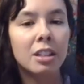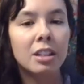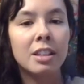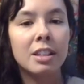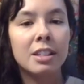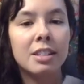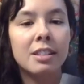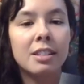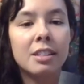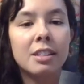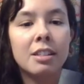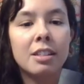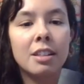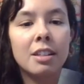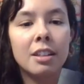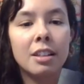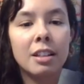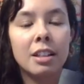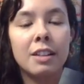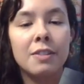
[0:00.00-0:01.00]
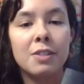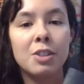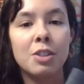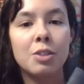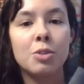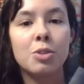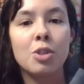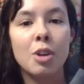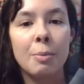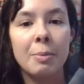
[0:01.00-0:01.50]
this gives
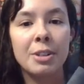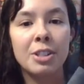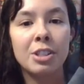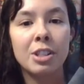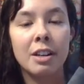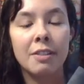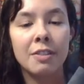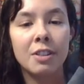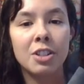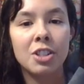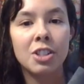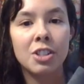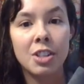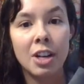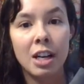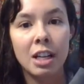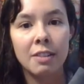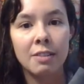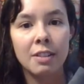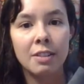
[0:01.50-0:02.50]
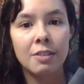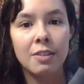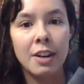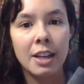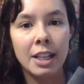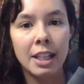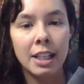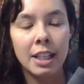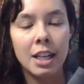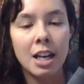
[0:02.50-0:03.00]
you so much coverage, it's not even
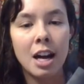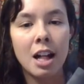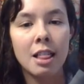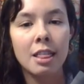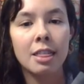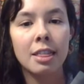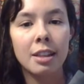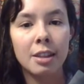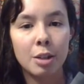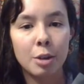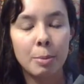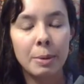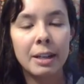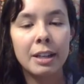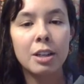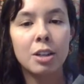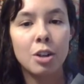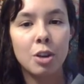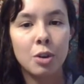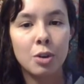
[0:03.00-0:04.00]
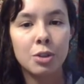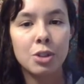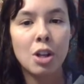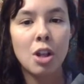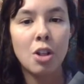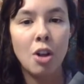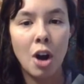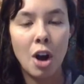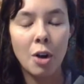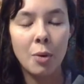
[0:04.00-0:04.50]
funny. A little bit goes
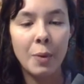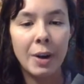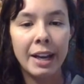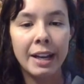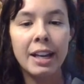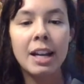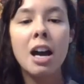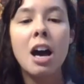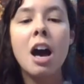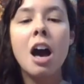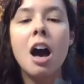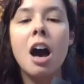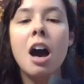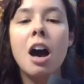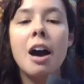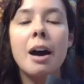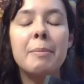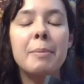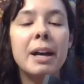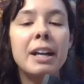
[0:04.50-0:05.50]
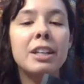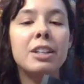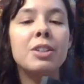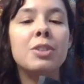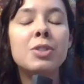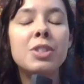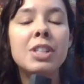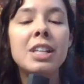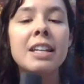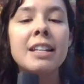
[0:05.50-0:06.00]
a long way. I
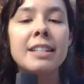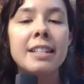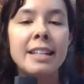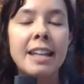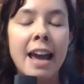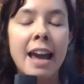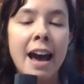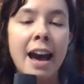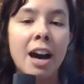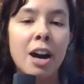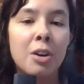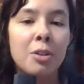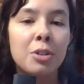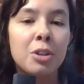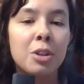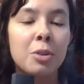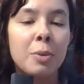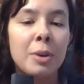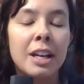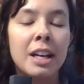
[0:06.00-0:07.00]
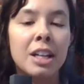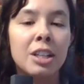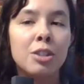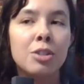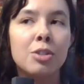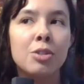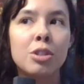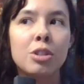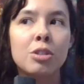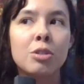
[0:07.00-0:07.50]
use it now the way I
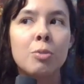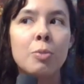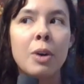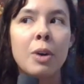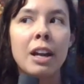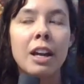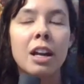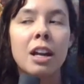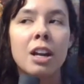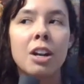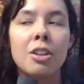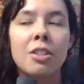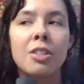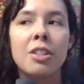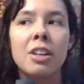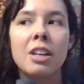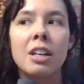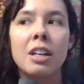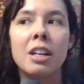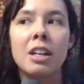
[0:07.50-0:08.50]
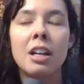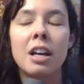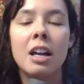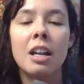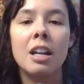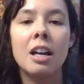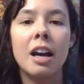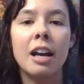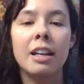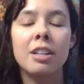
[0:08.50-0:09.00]
used to wear
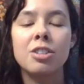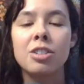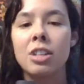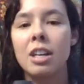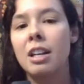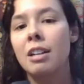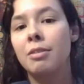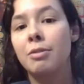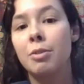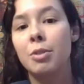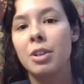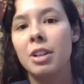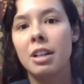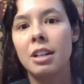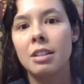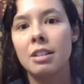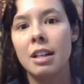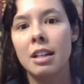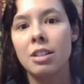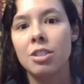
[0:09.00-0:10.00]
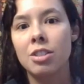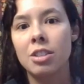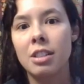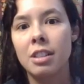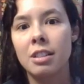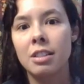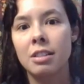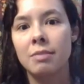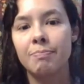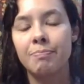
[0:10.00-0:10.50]
and I just can't afford it. I just
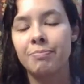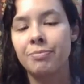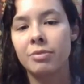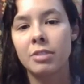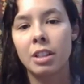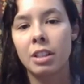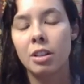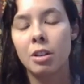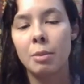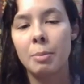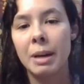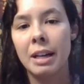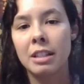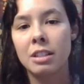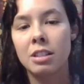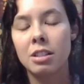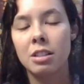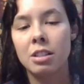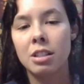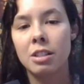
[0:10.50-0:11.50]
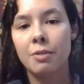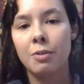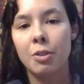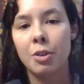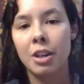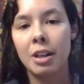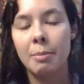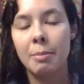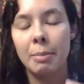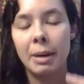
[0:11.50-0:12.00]
need to go back to
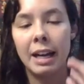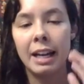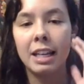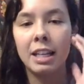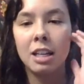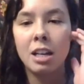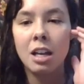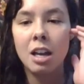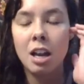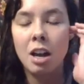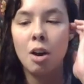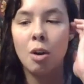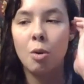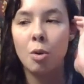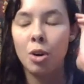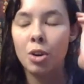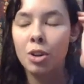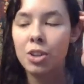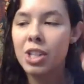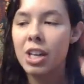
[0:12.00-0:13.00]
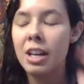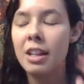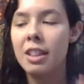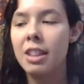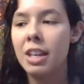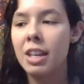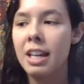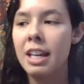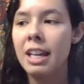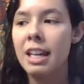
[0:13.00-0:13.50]
Sephora and buy it, or Ulta.
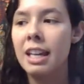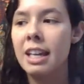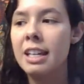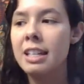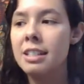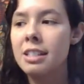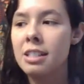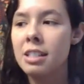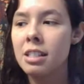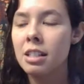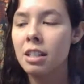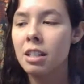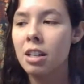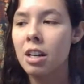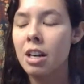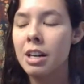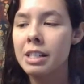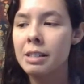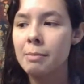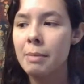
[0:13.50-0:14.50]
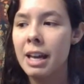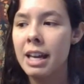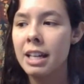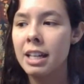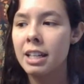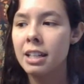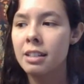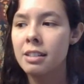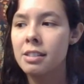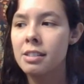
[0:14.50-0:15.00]
The IT
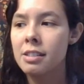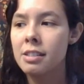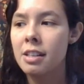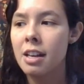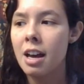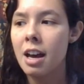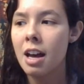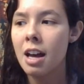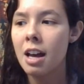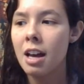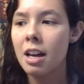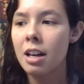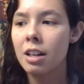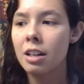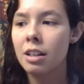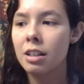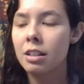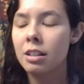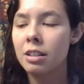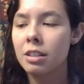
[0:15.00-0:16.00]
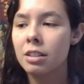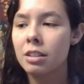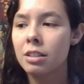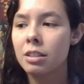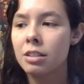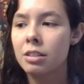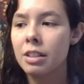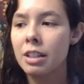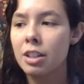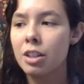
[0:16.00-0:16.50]
Cosmetics
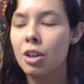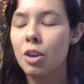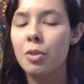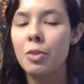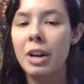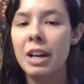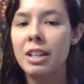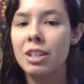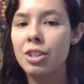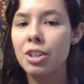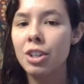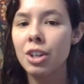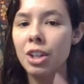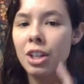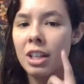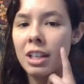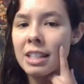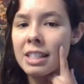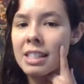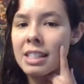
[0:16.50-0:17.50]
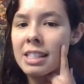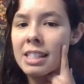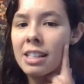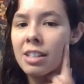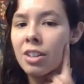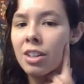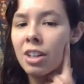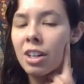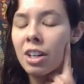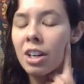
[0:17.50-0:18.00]
like corrector
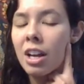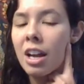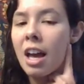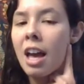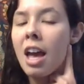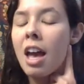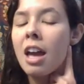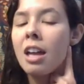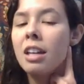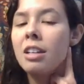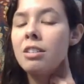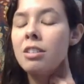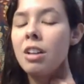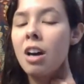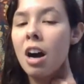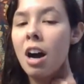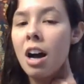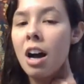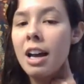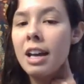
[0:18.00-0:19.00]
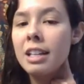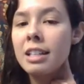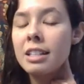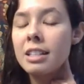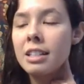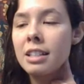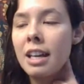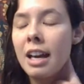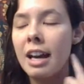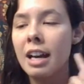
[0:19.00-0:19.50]
concealer,
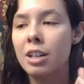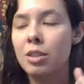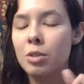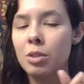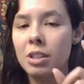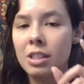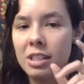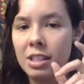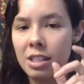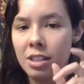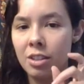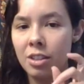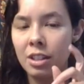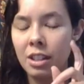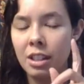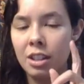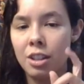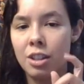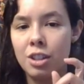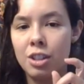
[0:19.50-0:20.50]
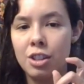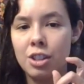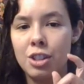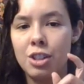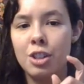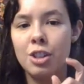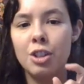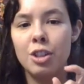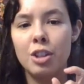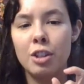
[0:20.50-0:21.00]
not the actual concealer like the
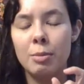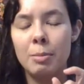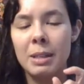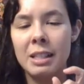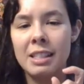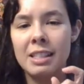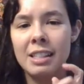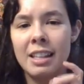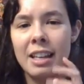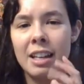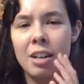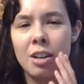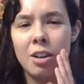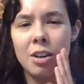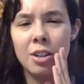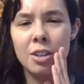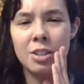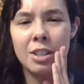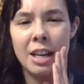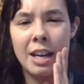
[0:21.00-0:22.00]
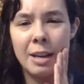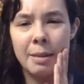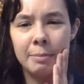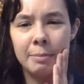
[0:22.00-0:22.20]
tube. It's like called